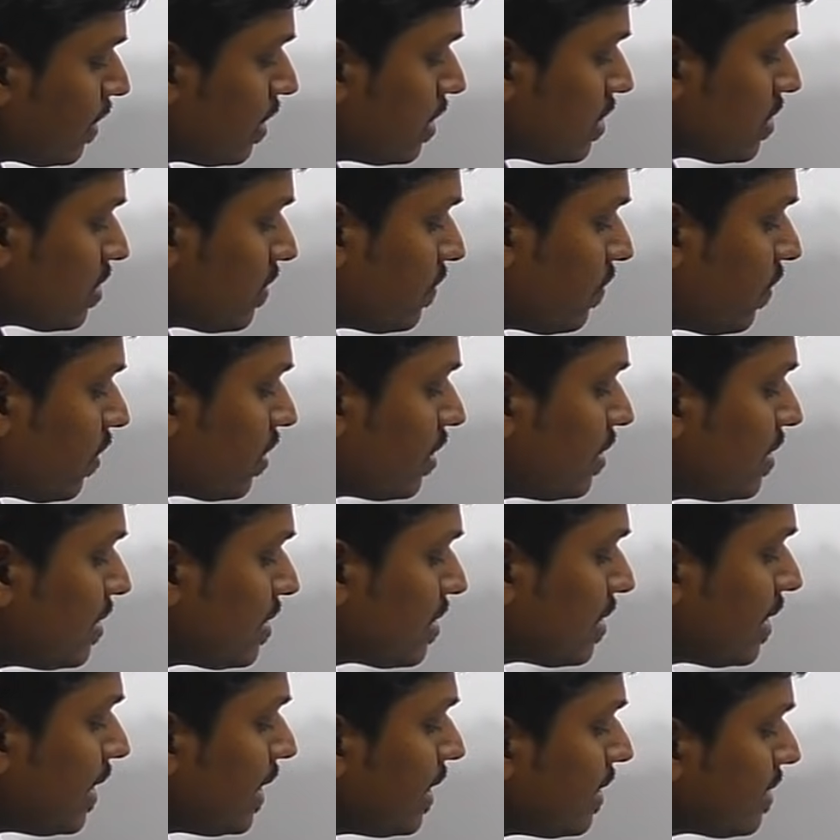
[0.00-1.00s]
So for
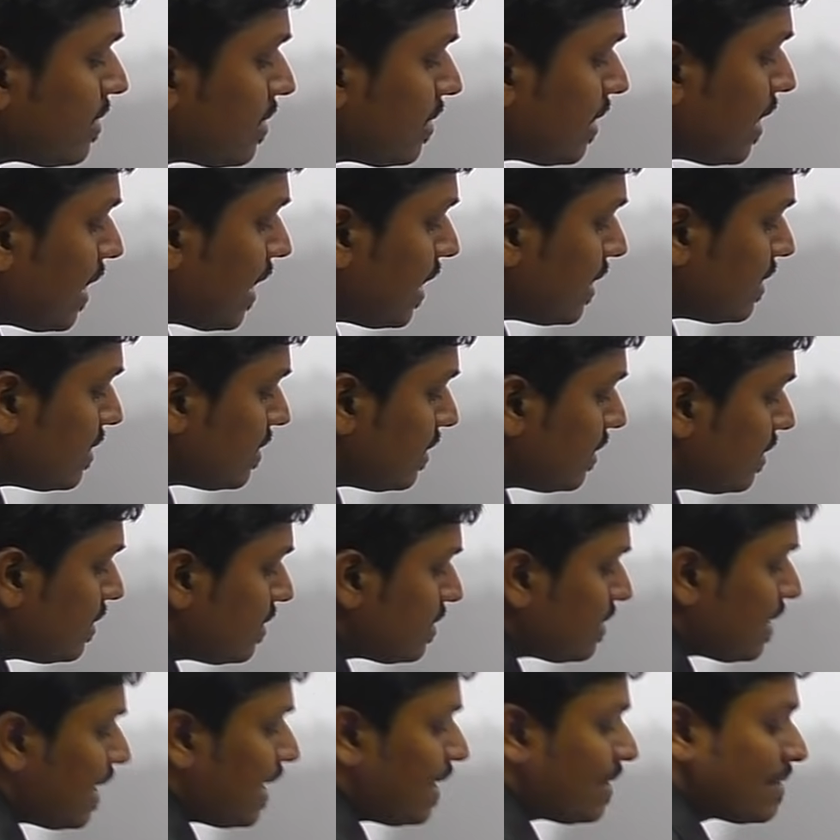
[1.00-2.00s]
this case, the answer
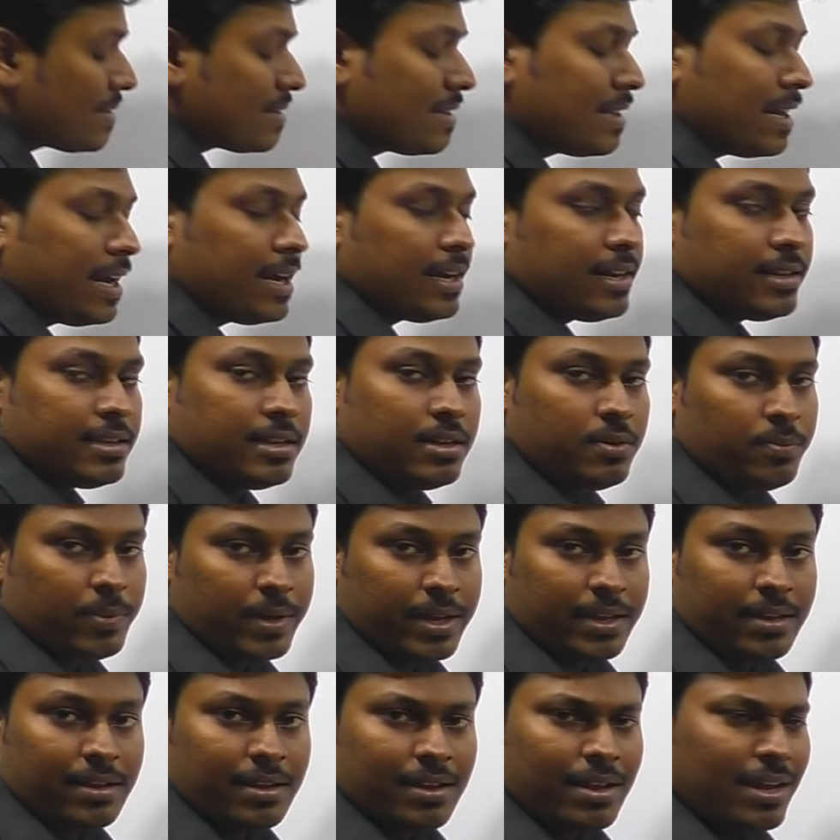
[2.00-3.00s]
is x greater than
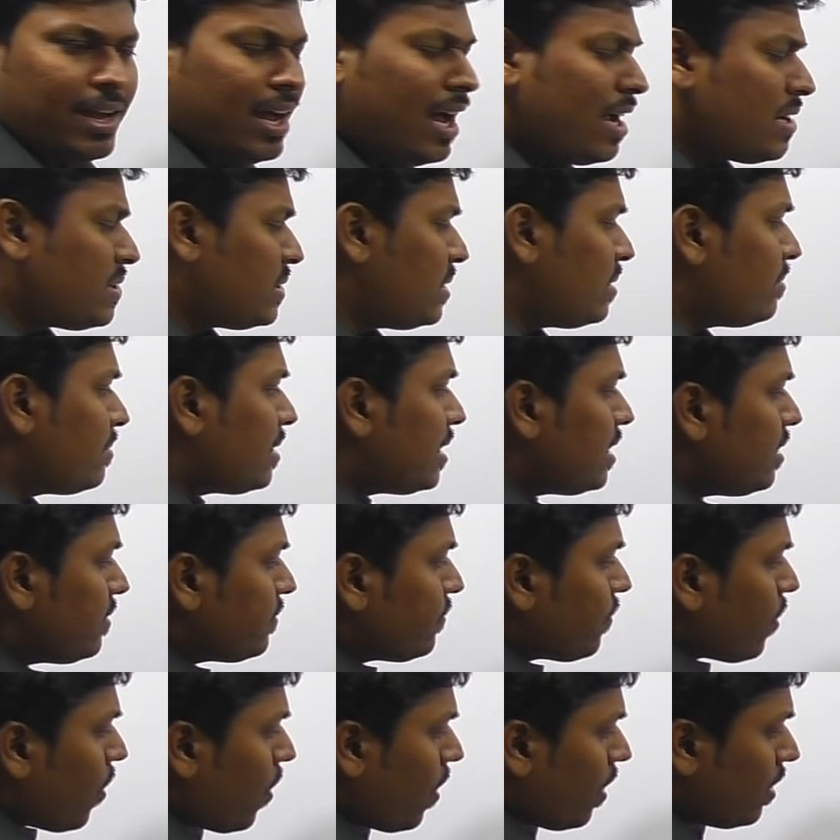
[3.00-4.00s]
y. Assume that
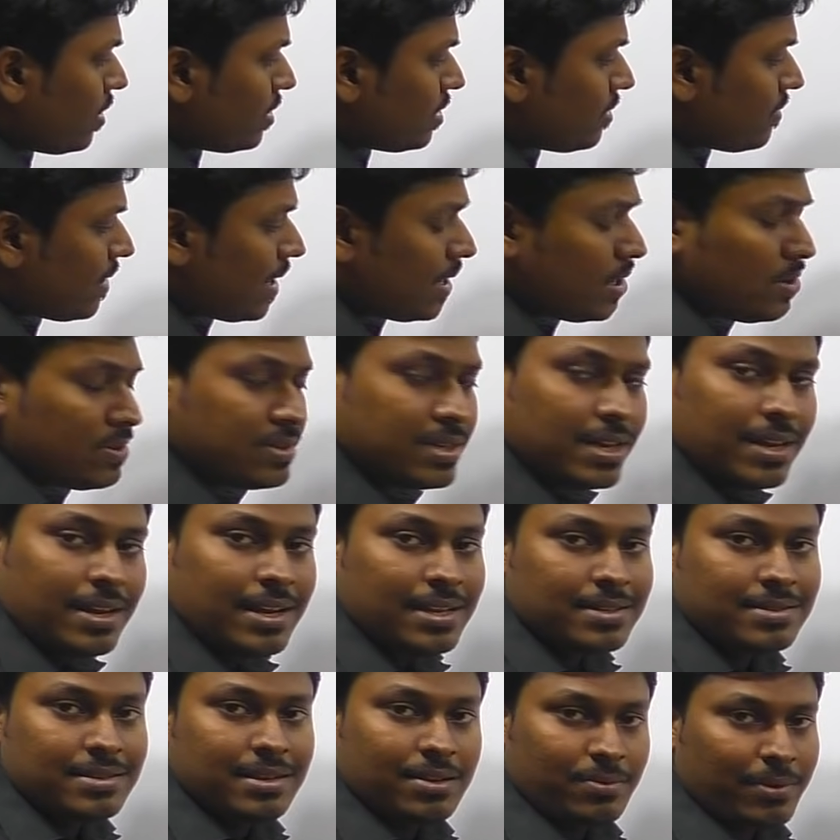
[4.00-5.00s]
if all the values are
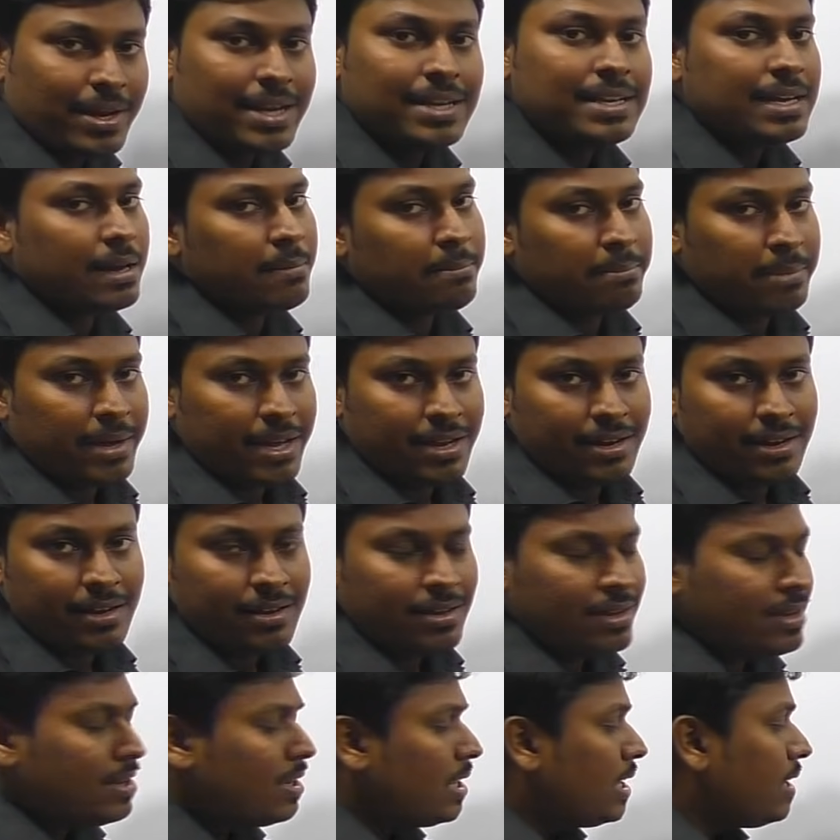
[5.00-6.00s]
less than, while
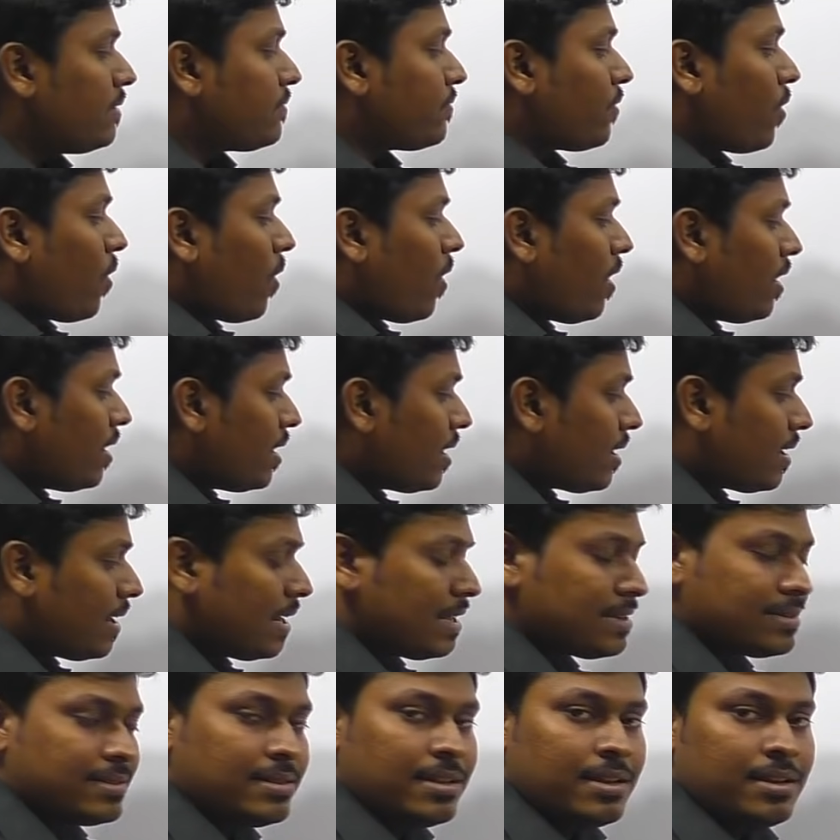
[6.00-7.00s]
comparing, if all are
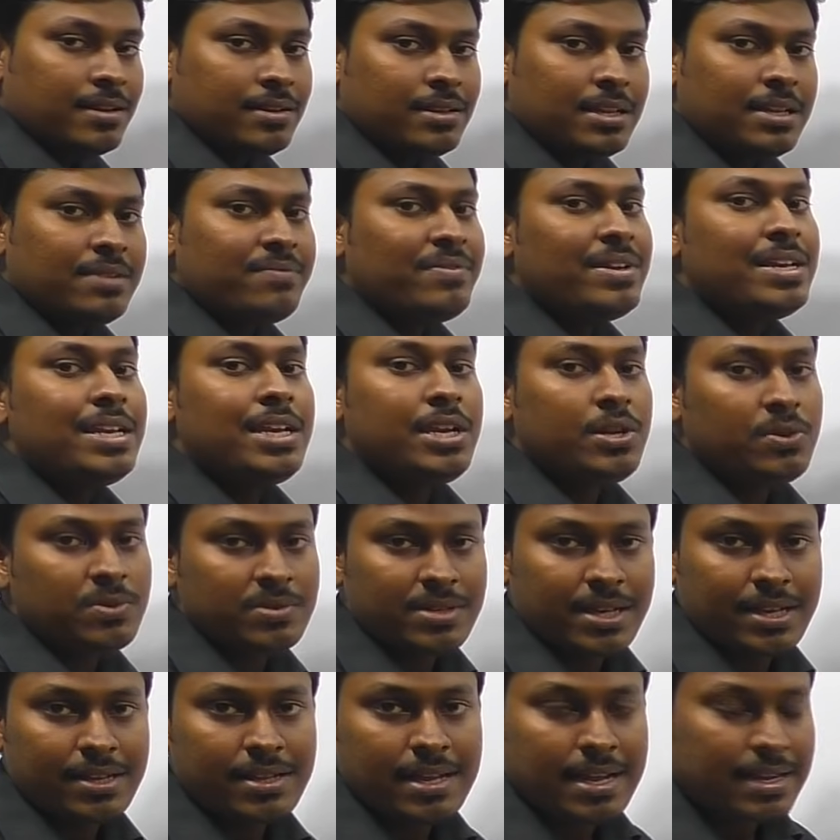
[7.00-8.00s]
less than we need to
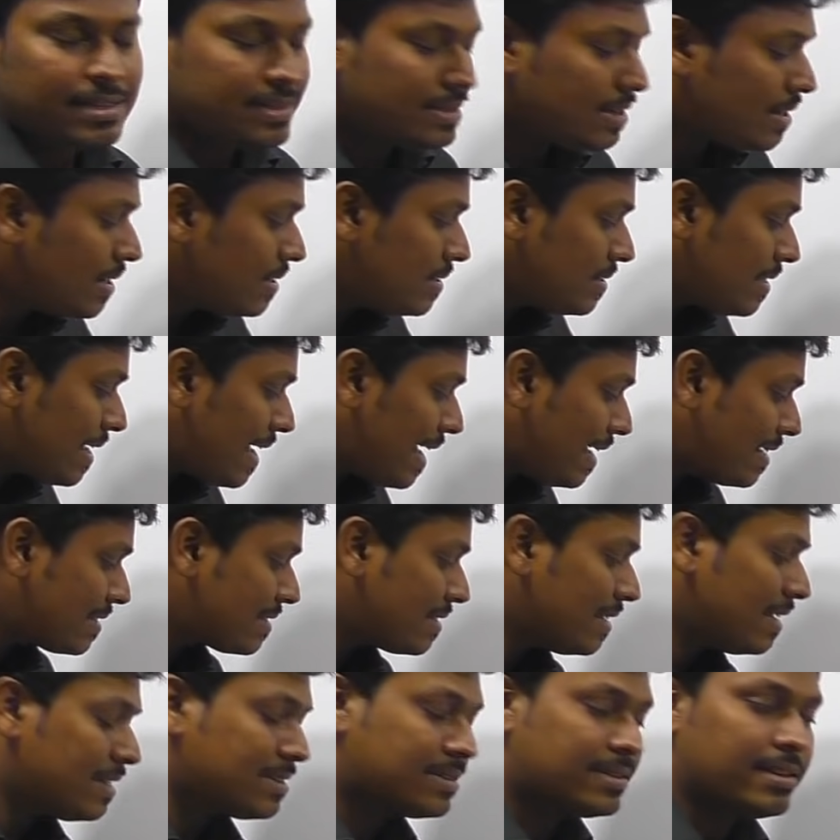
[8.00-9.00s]
say the answer as x
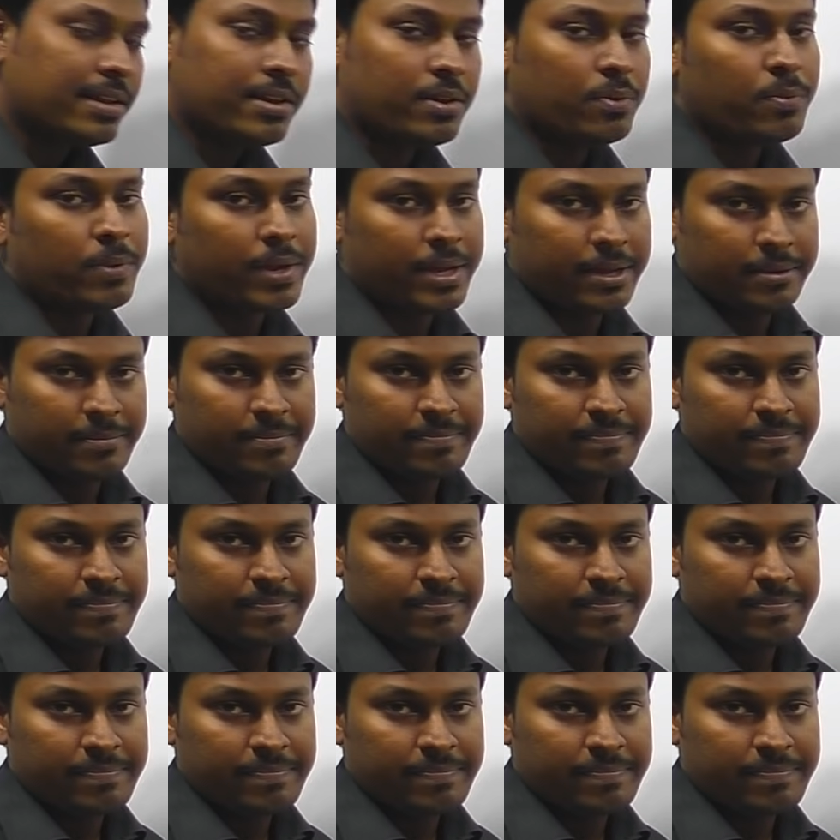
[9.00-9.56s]
less than y.